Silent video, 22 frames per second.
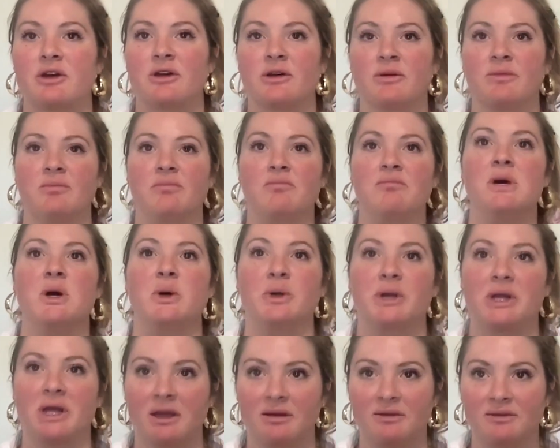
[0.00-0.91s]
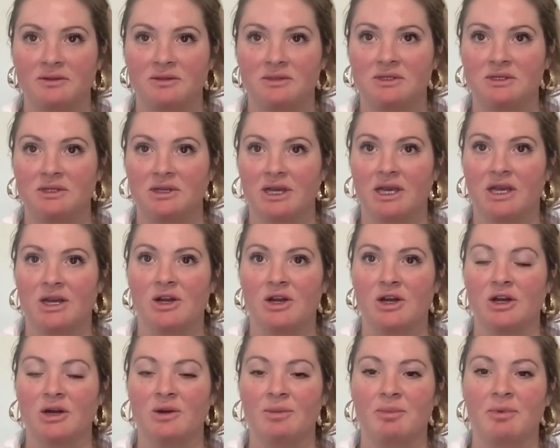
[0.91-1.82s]
motives in
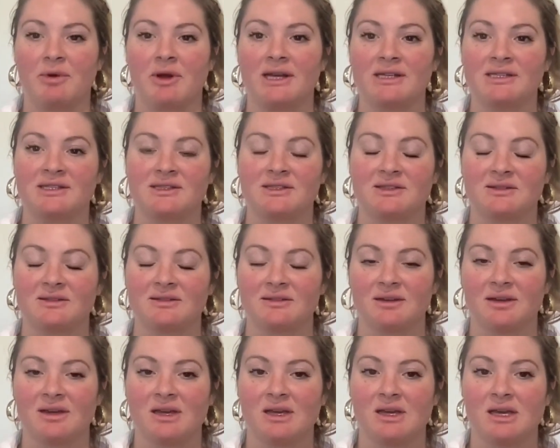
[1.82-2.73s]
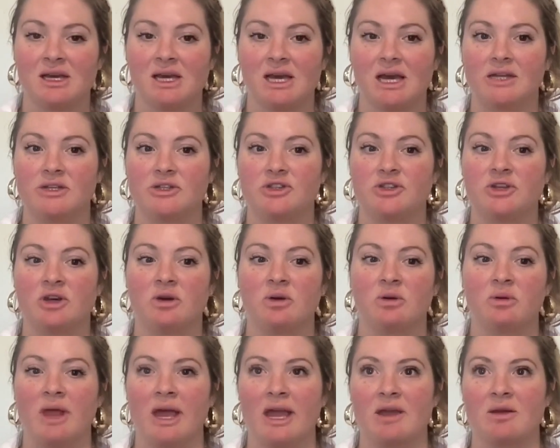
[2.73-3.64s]
her press. And
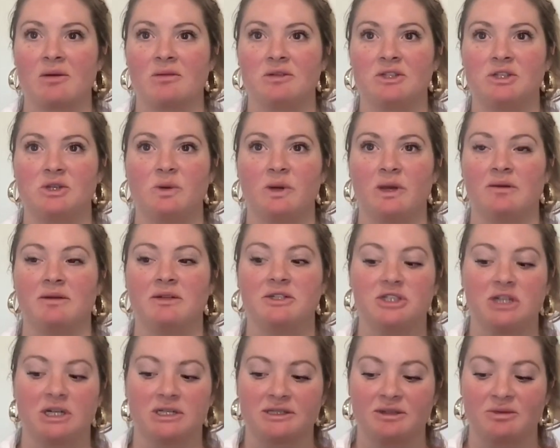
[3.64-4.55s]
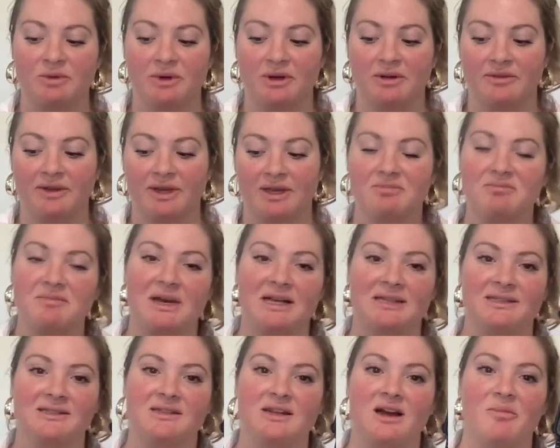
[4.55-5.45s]
so like doing it with Justin would have like
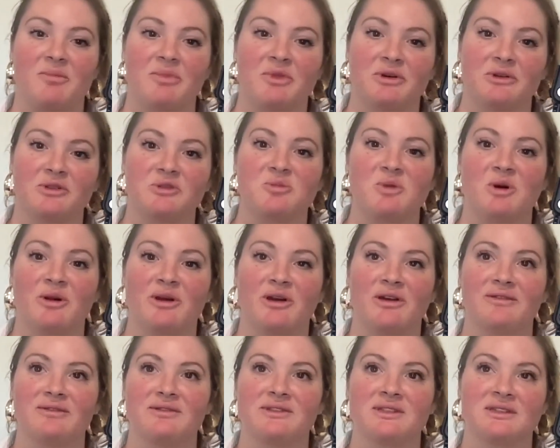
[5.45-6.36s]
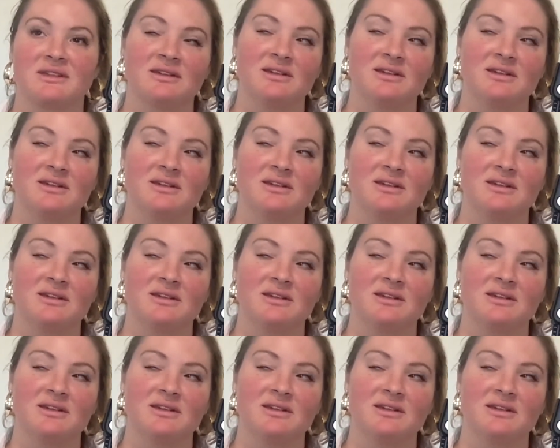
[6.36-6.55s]
messed up those motives.